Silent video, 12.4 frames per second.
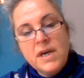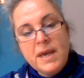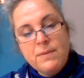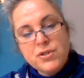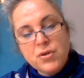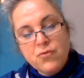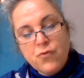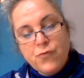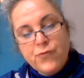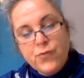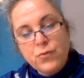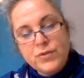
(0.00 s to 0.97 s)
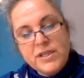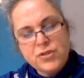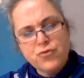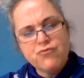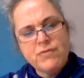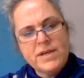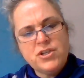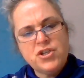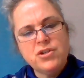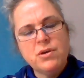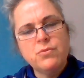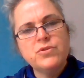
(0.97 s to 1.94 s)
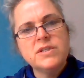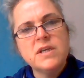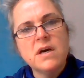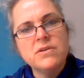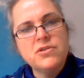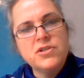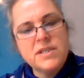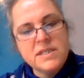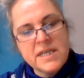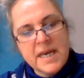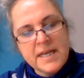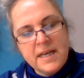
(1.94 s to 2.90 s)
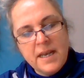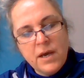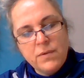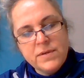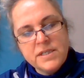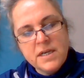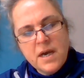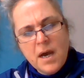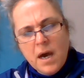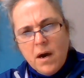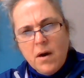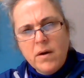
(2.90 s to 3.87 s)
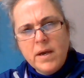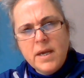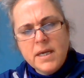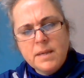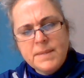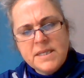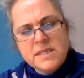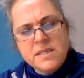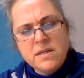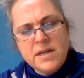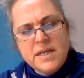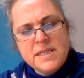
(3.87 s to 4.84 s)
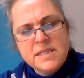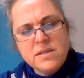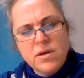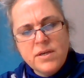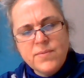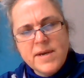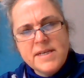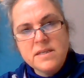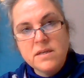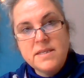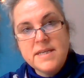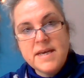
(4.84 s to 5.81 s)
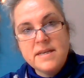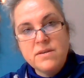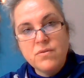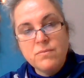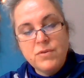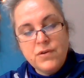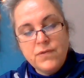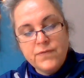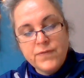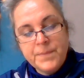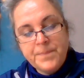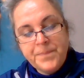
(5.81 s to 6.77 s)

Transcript: He was on all fours, his great shoulders hunched, his head lowered, eyeing me slightly sideways. I dared not move.